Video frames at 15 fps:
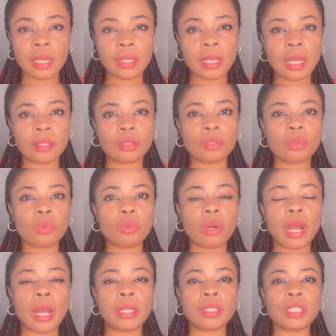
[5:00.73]
Yeah, so
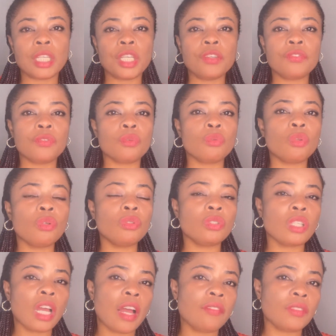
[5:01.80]
and if you
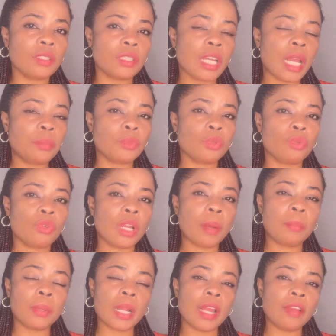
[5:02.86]
don't have the time to reapply